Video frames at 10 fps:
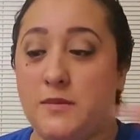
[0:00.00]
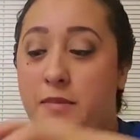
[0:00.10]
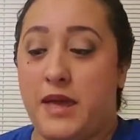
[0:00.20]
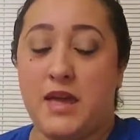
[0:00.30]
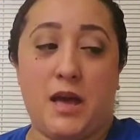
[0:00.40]

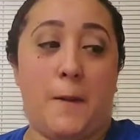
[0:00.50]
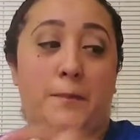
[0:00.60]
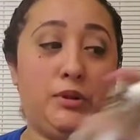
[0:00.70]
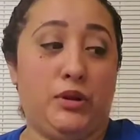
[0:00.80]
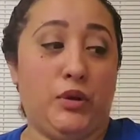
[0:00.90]
make a
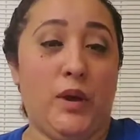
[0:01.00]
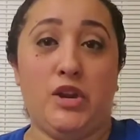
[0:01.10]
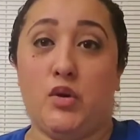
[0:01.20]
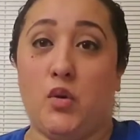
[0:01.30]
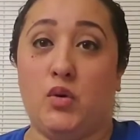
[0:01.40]
blue
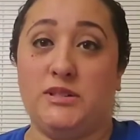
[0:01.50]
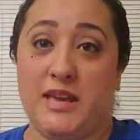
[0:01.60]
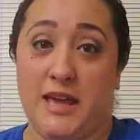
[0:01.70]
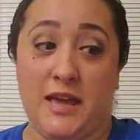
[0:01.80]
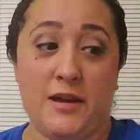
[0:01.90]
and gold
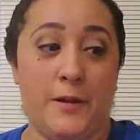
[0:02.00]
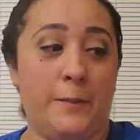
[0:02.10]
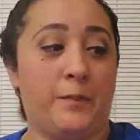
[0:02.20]
cake.